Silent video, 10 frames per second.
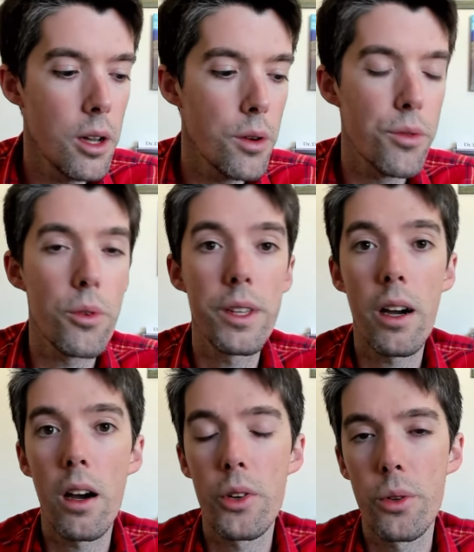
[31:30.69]
for the
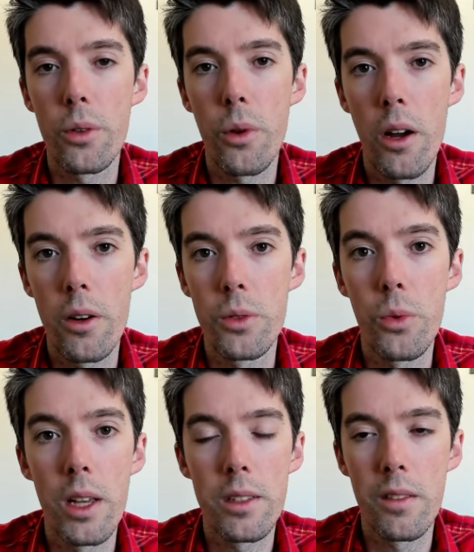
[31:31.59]
offshore waters
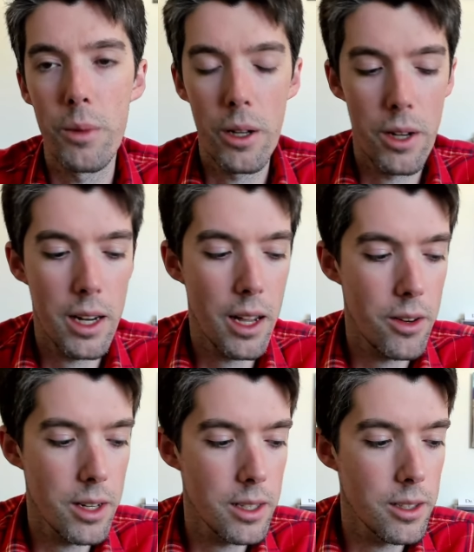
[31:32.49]
west of Monterey County.